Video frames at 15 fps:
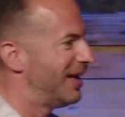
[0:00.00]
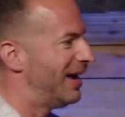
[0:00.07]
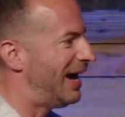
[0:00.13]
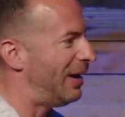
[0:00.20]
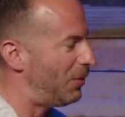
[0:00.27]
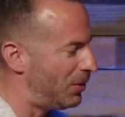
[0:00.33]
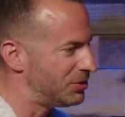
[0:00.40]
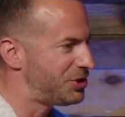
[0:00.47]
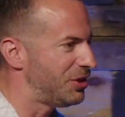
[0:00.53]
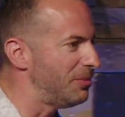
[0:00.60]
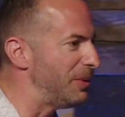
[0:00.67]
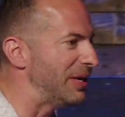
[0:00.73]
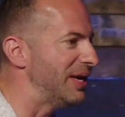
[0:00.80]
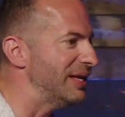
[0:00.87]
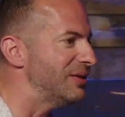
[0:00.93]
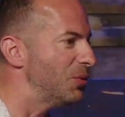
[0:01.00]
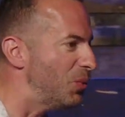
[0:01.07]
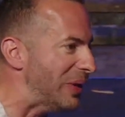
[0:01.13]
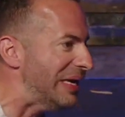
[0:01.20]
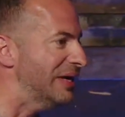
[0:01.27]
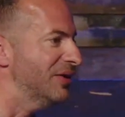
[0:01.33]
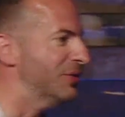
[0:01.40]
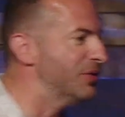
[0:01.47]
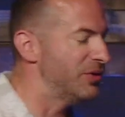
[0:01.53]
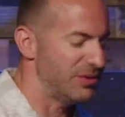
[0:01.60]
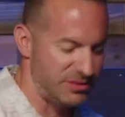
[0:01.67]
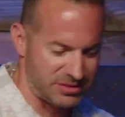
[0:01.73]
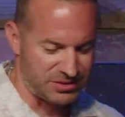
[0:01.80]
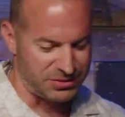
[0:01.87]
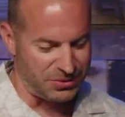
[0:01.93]
I want you to begin to wield
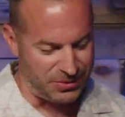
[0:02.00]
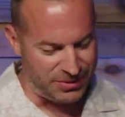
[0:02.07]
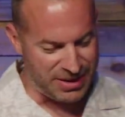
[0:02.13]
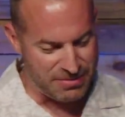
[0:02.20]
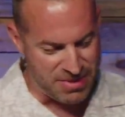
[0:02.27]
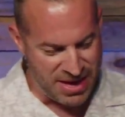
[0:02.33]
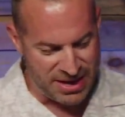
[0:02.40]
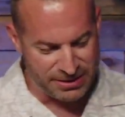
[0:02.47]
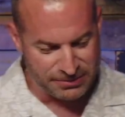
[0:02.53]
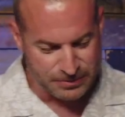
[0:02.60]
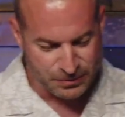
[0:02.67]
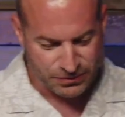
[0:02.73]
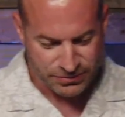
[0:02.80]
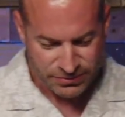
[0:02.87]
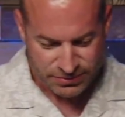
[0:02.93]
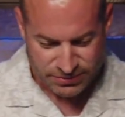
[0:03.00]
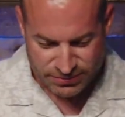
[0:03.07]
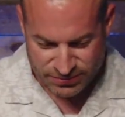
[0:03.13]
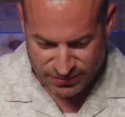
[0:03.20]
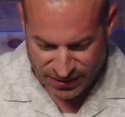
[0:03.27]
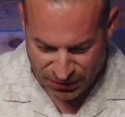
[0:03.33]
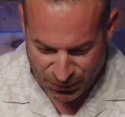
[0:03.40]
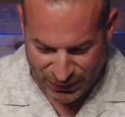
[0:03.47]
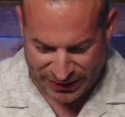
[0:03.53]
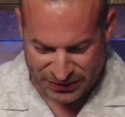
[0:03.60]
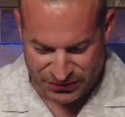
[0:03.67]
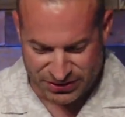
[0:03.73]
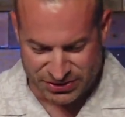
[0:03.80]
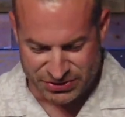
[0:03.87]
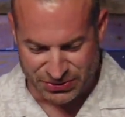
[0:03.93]
the sword. Amen? Wield
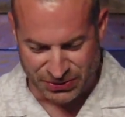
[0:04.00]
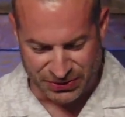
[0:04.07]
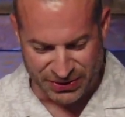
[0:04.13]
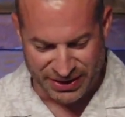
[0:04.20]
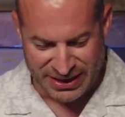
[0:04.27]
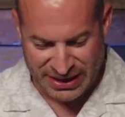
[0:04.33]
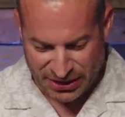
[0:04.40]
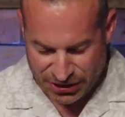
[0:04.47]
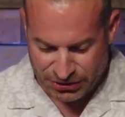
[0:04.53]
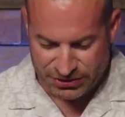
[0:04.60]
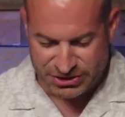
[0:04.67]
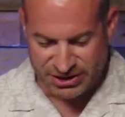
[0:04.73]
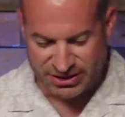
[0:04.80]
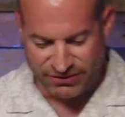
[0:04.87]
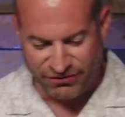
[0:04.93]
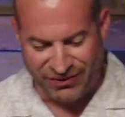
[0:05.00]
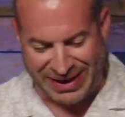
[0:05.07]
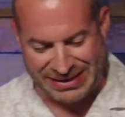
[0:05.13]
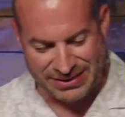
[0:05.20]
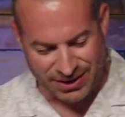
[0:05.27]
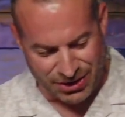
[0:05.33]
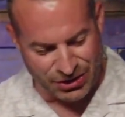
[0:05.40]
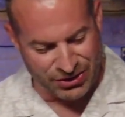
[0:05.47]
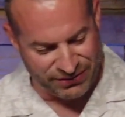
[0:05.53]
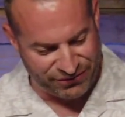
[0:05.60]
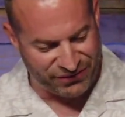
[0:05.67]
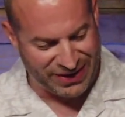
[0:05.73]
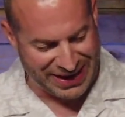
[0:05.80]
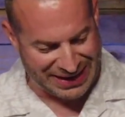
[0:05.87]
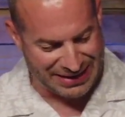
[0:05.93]
the sword. Use it to fight the good
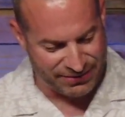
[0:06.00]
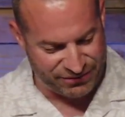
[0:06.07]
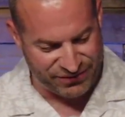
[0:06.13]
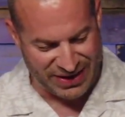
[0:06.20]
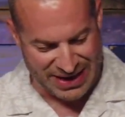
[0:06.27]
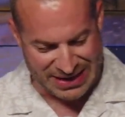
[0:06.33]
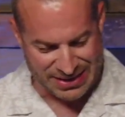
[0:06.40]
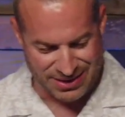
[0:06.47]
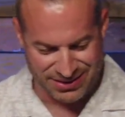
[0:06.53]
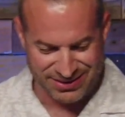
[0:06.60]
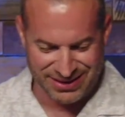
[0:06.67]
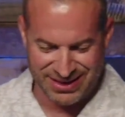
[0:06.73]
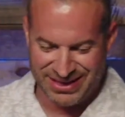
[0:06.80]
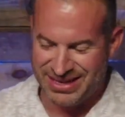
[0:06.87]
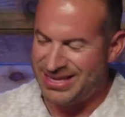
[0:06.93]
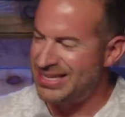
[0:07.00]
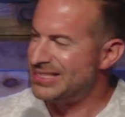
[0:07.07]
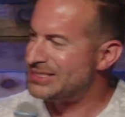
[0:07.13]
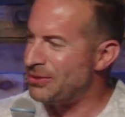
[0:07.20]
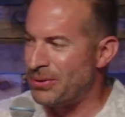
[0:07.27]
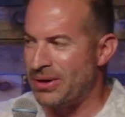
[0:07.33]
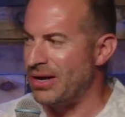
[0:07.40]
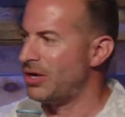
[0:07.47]
fight of faith. See, we're in a